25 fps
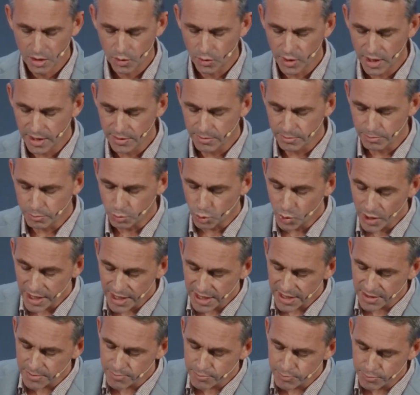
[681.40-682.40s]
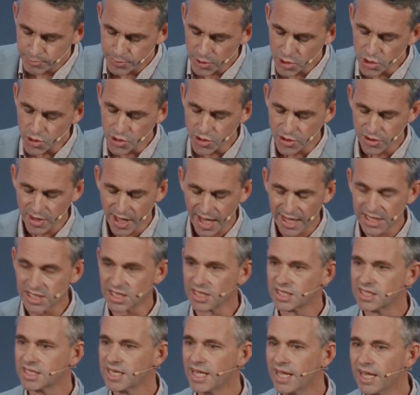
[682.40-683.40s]
When William Booth, as
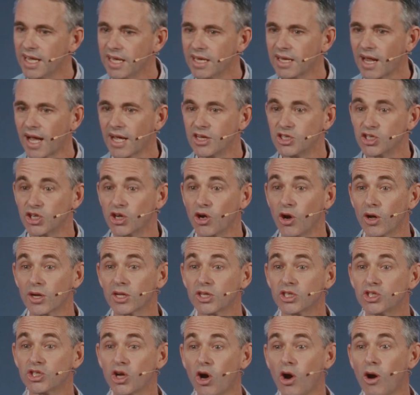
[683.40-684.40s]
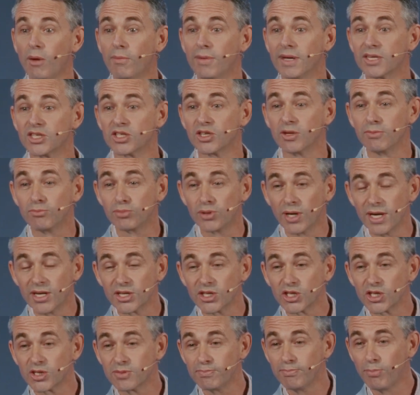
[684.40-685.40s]
a teenager, got a job as an
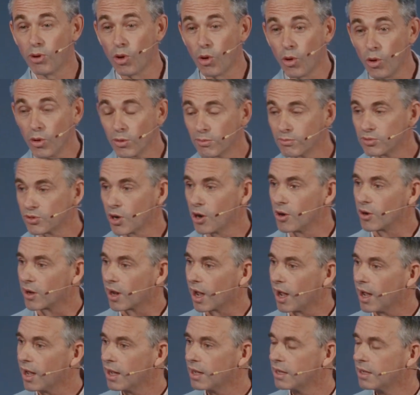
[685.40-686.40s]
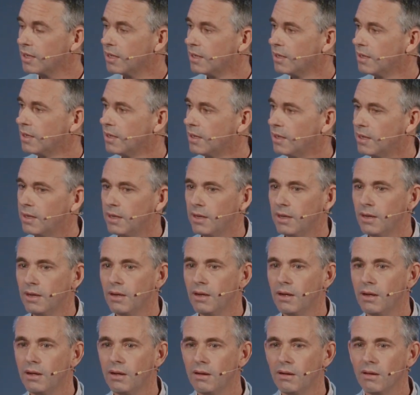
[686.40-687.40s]
apprentice pawnbroker,
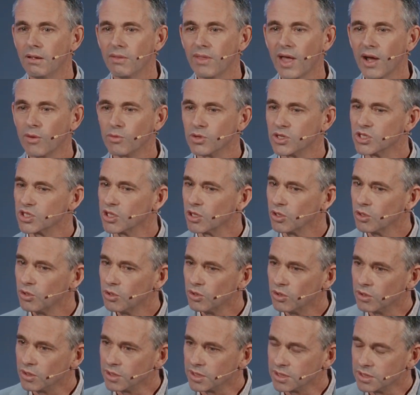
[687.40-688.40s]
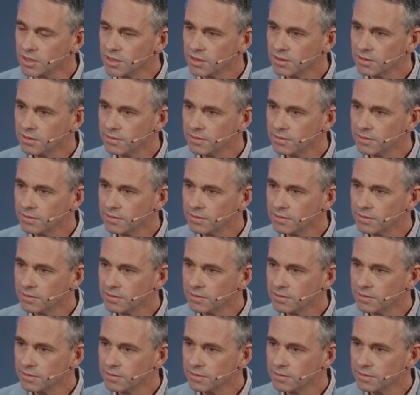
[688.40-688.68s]
that was the Lord.